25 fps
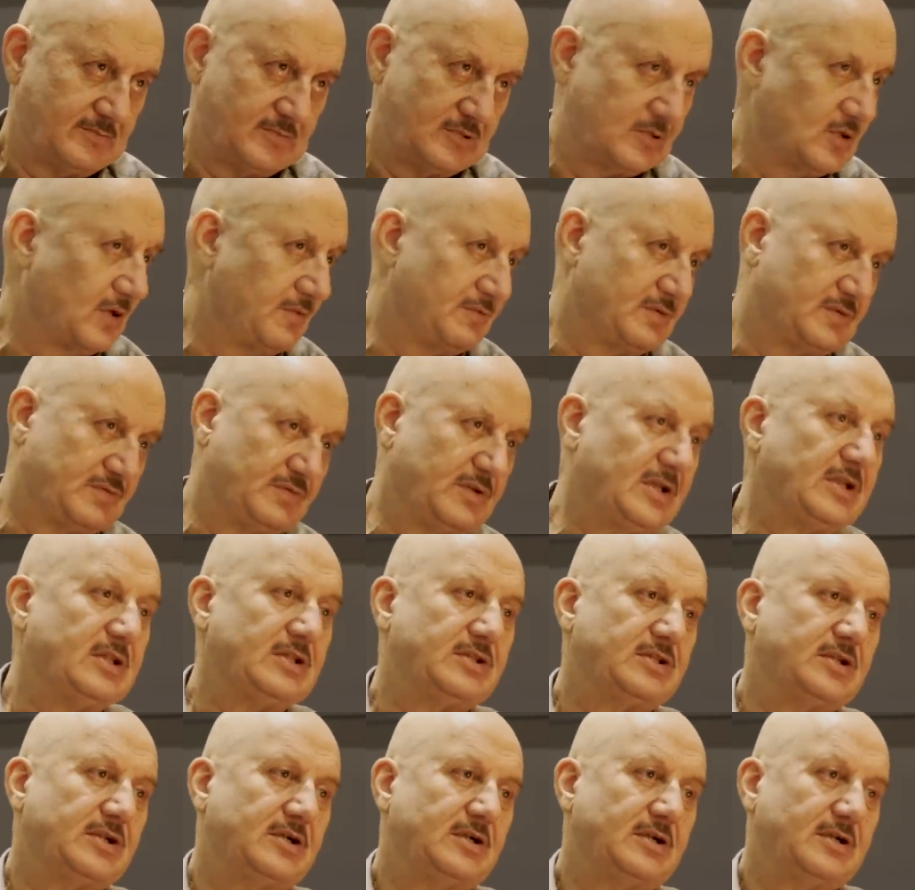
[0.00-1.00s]
So I'm very
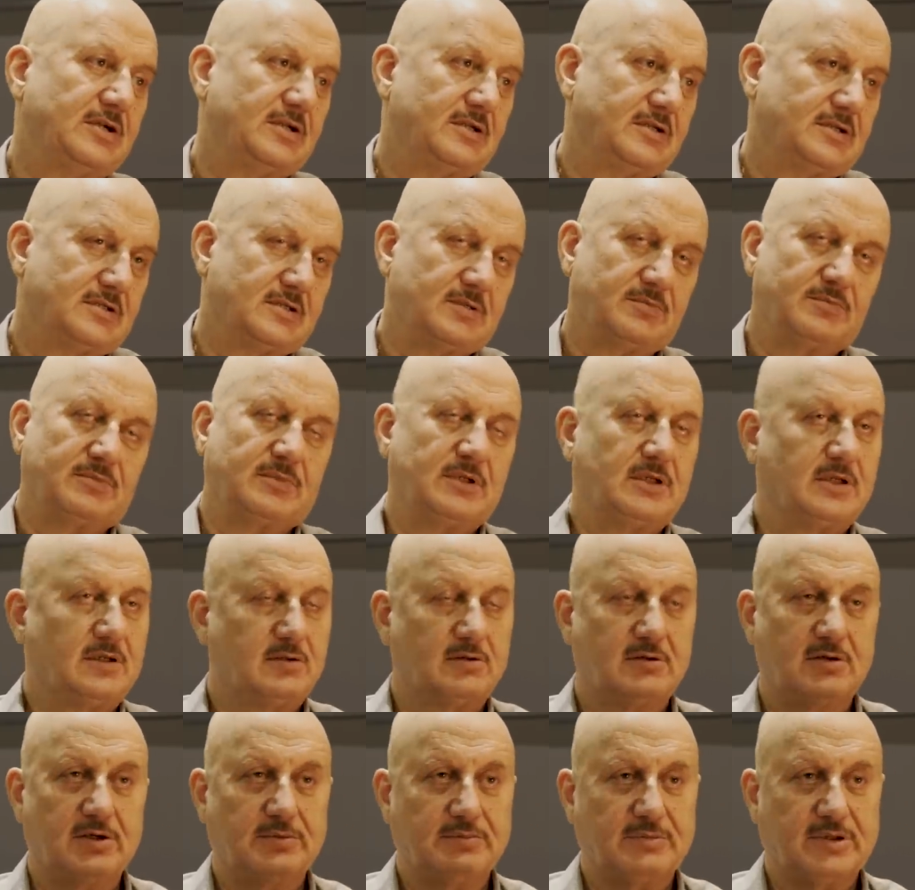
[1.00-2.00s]
late. Somebody
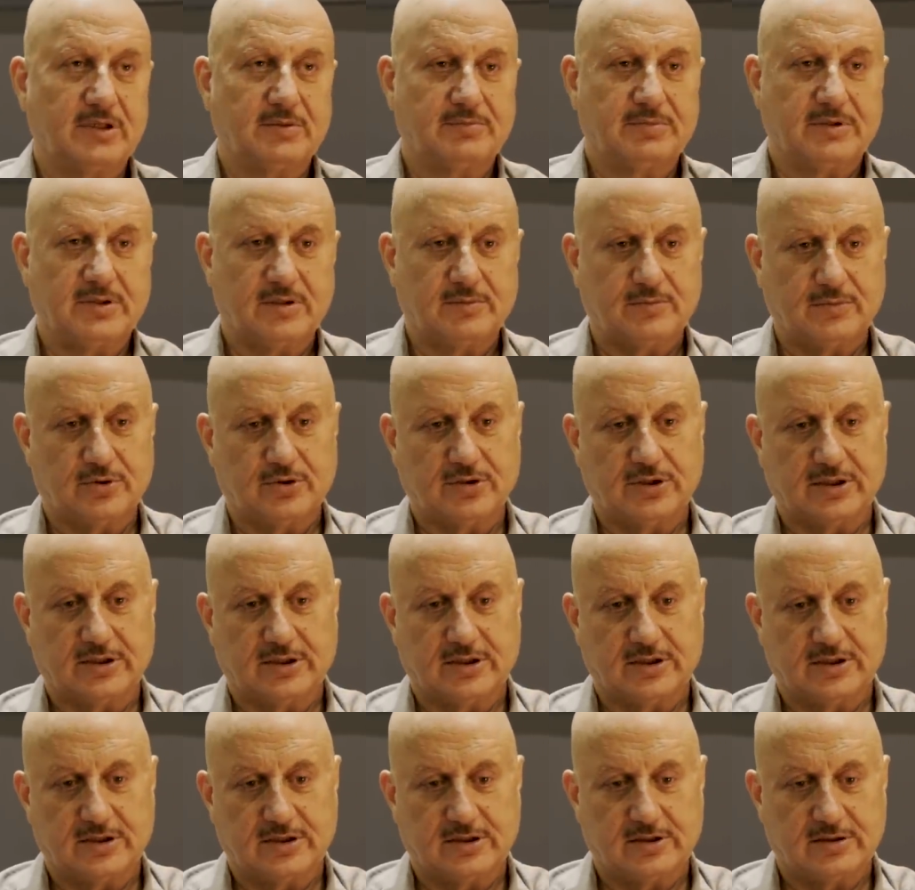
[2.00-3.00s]
called me up in the
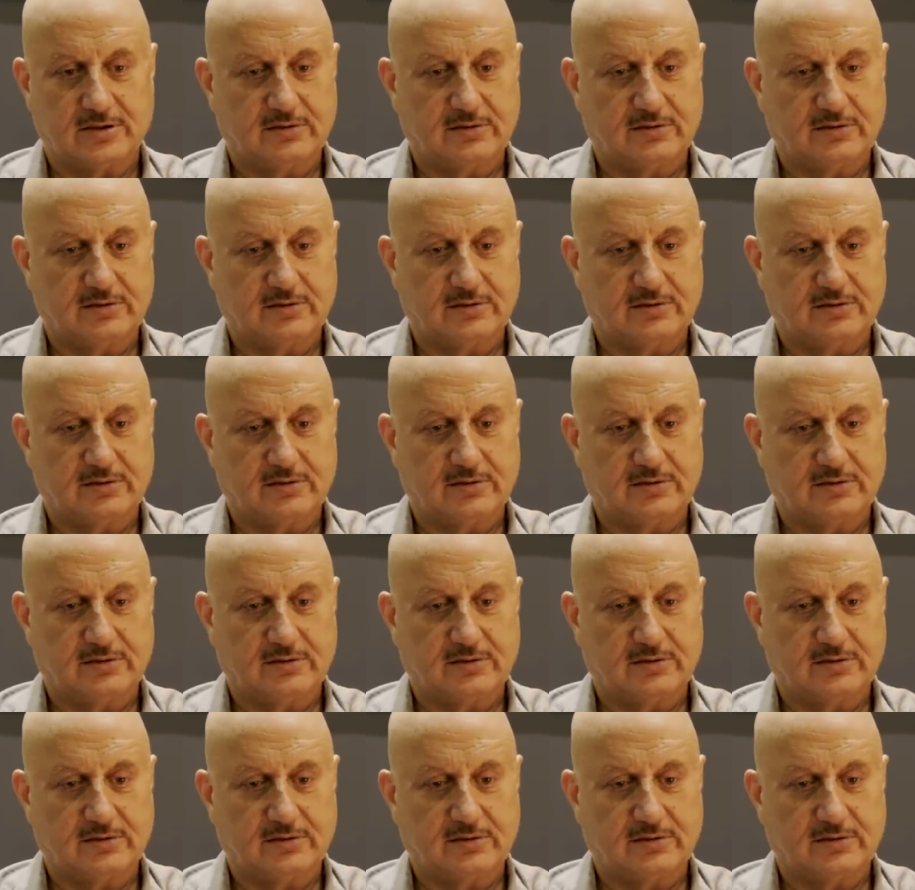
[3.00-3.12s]
morning. It